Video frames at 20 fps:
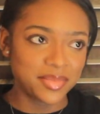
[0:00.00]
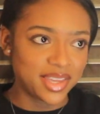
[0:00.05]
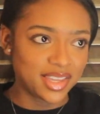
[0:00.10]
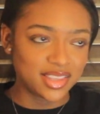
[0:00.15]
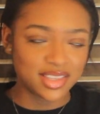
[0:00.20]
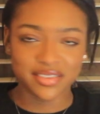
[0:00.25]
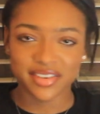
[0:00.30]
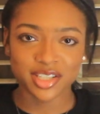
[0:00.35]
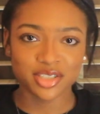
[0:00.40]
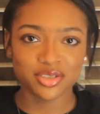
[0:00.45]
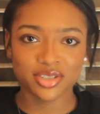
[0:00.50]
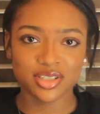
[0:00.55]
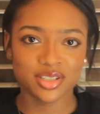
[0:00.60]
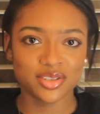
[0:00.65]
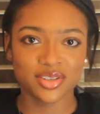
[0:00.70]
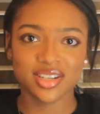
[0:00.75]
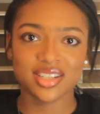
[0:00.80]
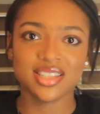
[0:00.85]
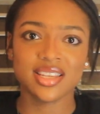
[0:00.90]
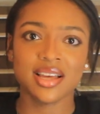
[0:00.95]
make the right choices
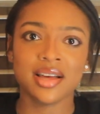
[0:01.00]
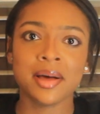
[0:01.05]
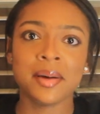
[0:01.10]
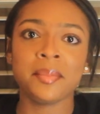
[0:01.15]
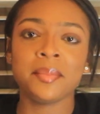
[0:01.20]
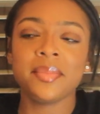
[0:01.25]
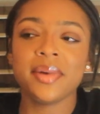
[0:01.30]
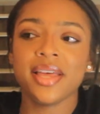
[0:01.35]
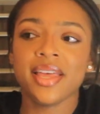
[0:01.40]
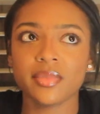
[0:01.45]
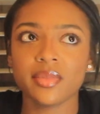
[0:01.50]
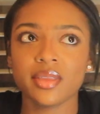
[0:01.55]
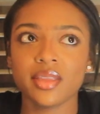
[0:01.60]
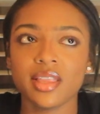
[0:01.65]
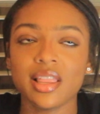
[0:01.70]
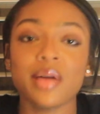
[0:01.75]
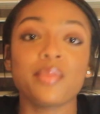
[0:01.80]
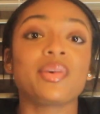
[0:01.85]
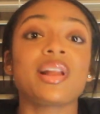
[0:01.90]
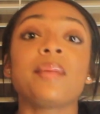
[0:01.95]
all the time. But
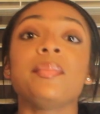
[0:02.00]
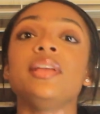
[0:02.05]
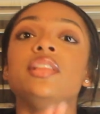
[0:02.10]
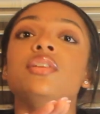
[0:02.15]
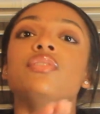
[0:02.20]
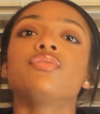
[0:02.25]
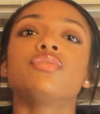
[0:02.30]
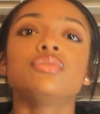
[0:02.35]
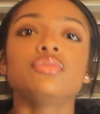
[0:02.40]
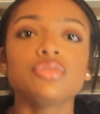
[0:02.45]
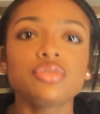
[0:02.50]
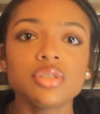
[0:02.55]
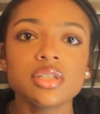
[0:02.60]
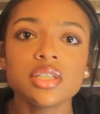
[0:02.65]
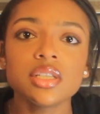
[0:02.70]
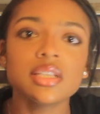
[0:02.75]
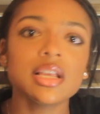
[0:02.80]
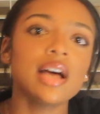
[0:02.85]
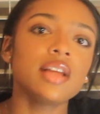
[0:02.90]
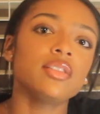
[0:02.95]
like when I made the wrong
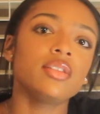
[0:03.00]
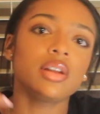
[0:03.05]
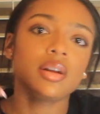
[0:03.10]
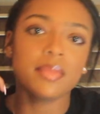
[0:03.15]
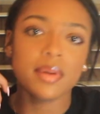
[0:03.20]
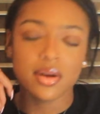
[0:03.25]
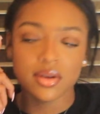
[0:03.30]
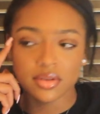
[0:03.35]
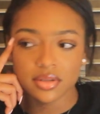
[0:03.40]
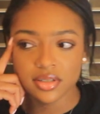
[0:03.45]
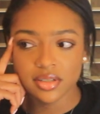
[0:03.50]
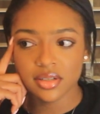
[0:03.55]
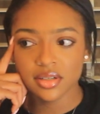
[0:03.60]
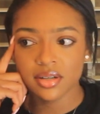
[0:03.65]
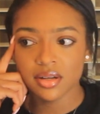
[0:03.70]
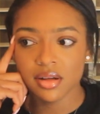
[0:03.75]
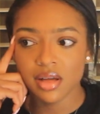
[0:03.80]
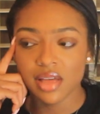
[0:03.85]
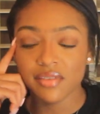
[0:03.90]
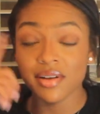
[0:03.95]
choices, I thought about
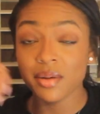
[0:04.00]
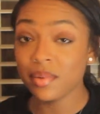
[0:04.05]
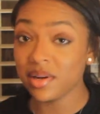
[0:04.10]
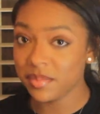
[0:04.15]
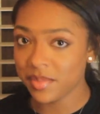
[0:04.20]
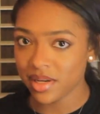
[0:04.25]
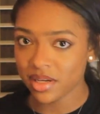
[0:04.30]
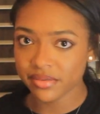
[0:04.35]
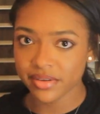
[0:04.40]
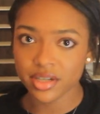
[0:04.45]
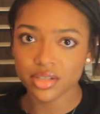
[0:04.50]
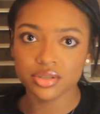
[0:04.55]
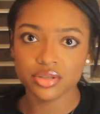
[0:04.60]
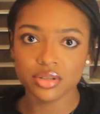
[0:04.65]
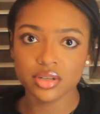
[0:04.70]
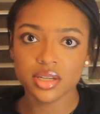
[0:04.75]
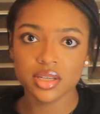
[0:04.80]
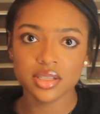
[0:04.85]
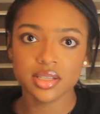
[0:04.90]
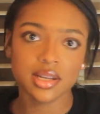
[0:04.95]
if I would have made the right
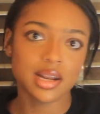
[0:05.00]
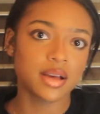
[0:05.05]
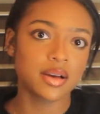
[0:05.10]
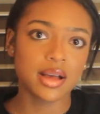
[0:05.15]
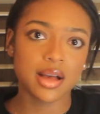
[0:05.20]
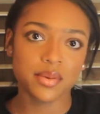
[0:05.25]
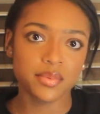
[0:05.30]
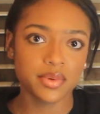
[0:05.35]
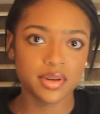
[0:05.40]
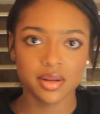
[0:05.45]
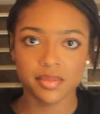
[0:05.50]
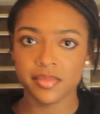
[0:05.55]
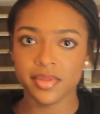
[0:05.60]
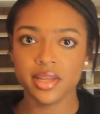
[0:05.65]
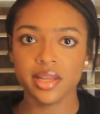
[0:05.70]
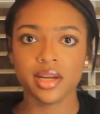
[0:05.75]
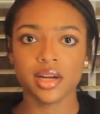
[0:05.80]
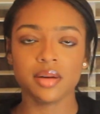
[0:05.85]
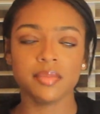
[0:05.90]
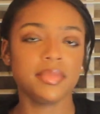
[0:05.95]
choice, then I wouldn't have
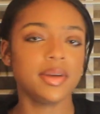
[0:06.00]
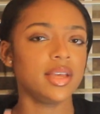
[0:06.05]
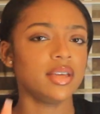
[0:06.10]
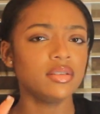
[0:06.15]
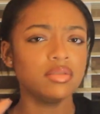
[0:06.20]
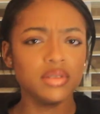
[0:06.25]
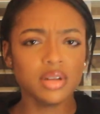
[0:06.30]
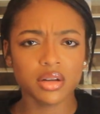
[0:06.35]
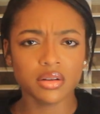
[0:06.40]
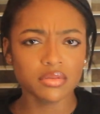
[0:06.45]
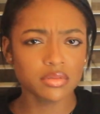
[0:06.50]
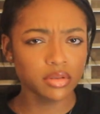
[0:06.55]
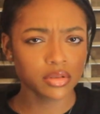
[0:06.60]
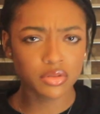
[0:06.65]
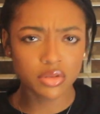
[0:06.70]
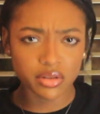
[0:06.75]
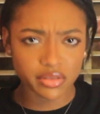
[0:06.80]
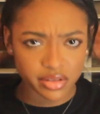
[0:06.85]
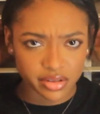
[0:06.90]
been here. But you know, no